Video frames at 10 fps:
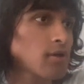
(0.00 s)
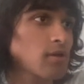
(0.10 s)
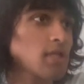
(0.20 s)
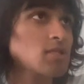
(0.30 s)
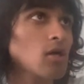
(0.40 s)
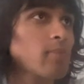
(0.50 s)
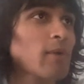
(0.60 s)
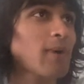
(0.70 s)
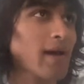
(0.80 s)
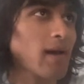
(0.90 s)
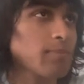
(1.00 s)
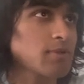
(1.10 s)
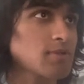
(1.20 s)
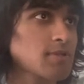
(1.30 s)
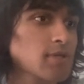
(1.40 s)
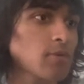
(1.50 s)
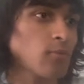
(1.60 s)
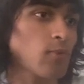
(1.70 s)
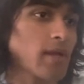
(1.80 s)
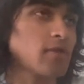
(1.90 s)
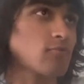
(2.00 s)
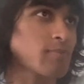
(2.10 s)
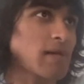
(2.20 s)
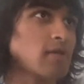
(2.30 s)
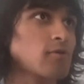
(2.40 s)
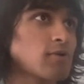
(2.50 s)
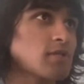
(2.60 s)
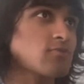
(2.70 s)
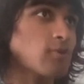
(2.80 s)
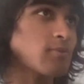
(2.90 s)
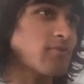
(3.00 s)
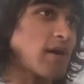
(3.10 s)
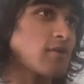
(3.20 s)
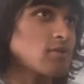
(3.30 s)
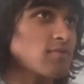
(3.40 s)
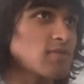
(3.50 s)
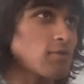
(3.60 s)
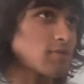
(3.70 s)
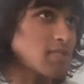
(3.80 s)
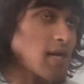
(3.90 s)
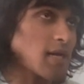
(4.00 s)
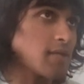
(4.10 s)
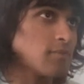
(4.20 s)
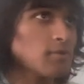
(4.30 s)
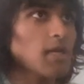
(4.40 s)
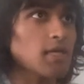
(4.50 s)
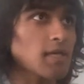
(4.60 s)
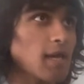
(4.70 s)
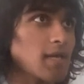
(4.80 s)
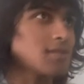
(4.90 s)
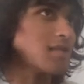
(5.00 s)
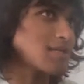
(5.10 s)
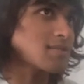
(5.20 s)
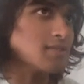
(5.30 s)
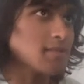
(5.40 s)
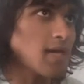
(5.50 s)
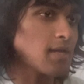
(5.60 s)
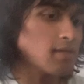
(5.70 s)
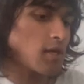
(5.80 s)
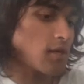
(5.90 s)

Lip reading: let's talk about what happens when the remainder is from the values of 0 to 9, aka less than 10.